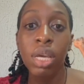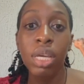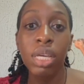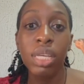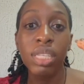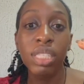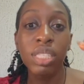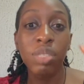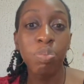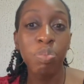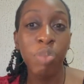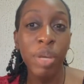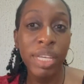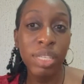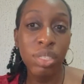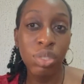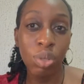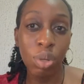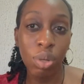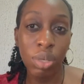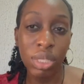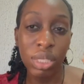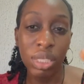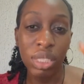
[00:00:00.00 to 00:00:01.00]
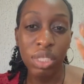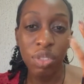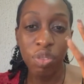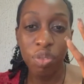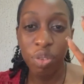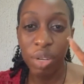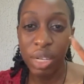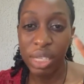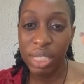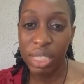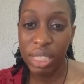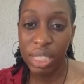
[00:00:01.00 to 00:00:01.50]
it's based on
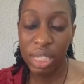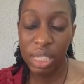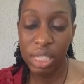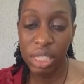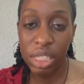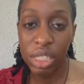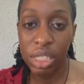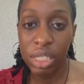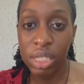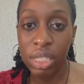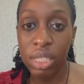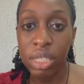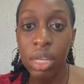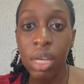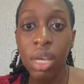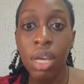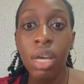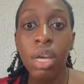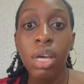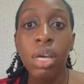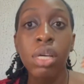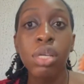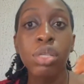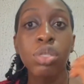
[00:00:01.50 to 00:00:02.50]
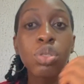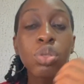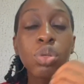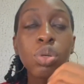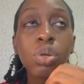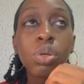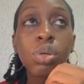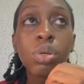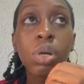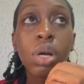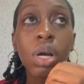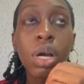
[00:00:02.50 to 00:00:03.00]
different stages.
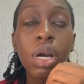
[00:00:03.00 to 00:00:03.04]
So